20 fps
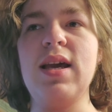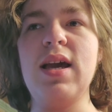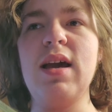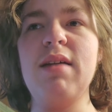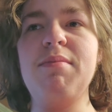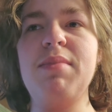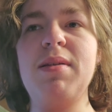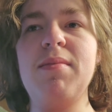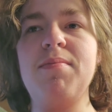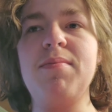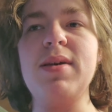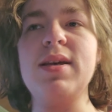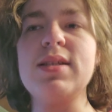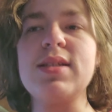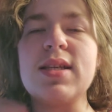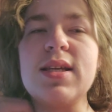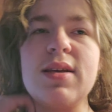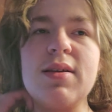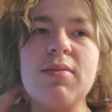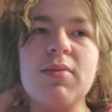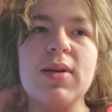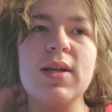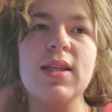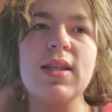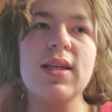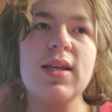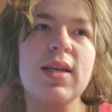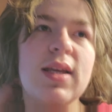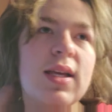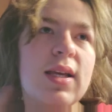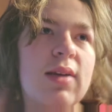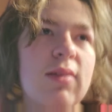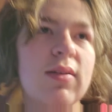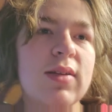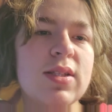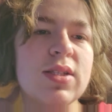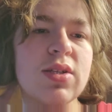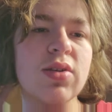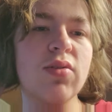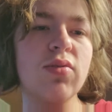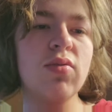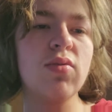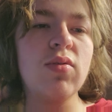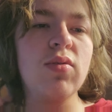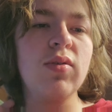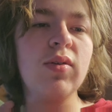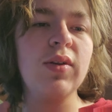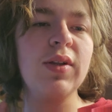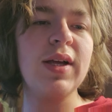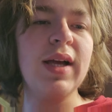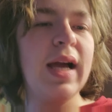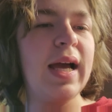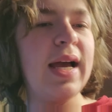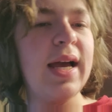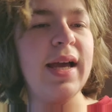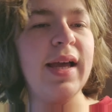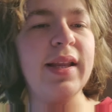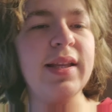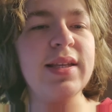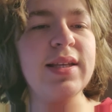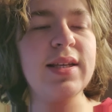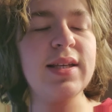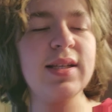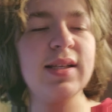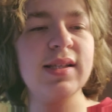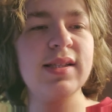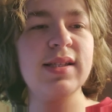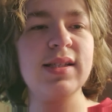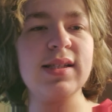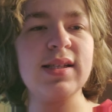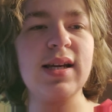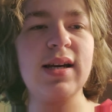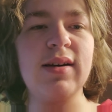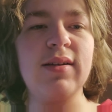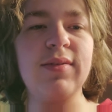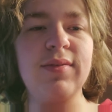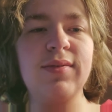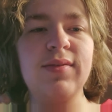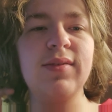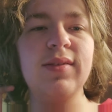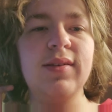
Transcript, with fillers: I've been busy with with school and stuff.